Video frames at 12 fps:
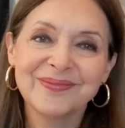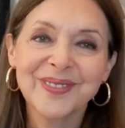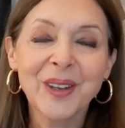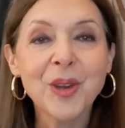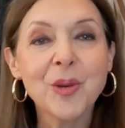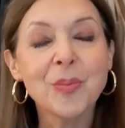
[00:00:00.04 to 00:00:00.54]

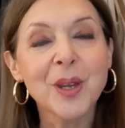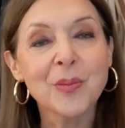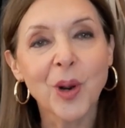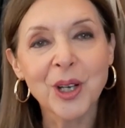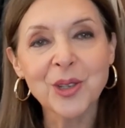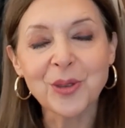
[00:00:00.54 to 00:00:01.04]
Have you been
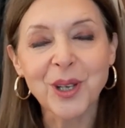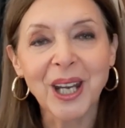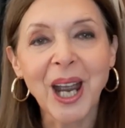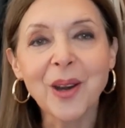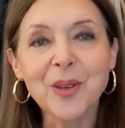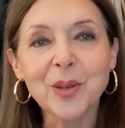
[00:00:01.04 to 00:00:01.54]
wondering
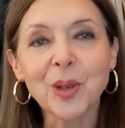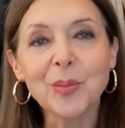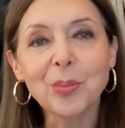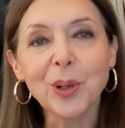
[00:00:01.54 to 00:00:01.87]
how you can